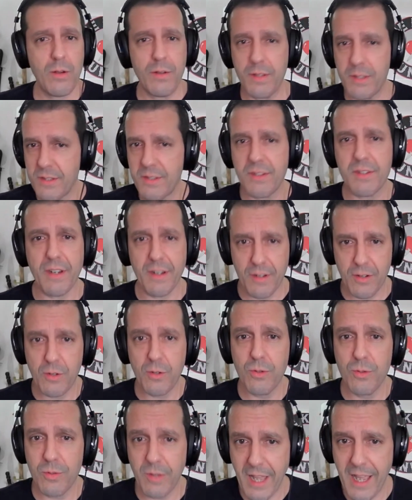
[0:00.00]
This is a
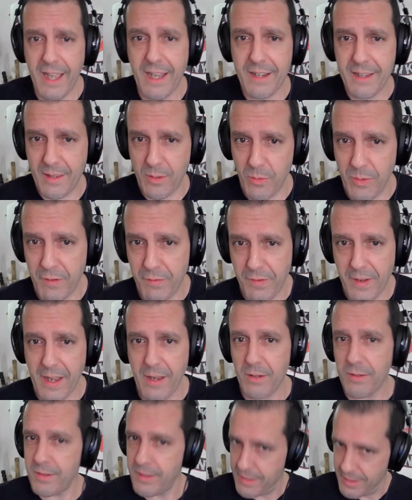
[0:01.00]
new land that we
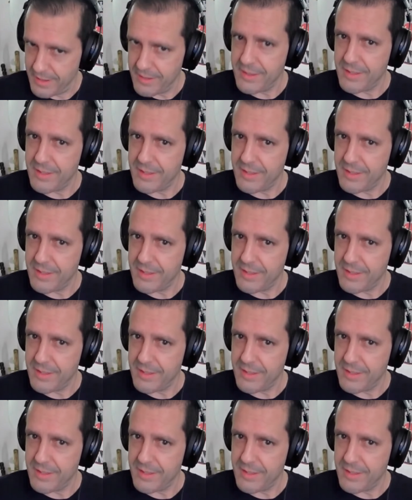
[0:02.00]
found.